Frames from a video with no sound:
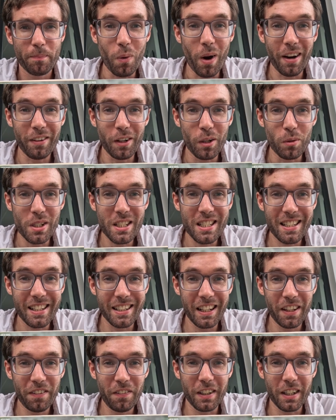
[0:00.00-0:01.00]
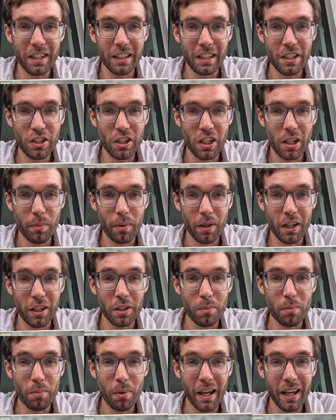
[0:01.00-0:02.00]
where it was significantly cheaper
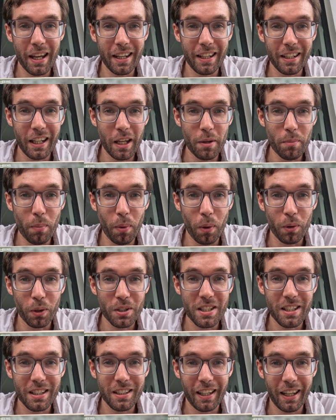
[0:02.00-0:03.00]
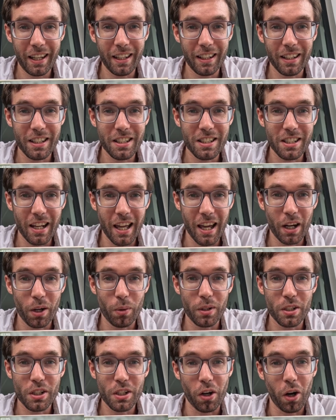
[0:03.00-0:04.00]
than buying an imported English
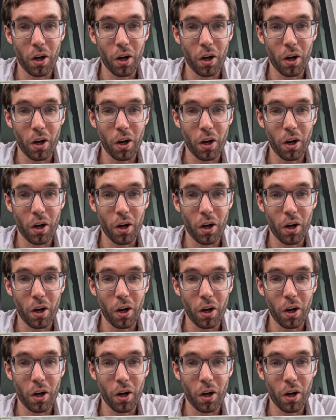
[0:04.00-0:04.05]
language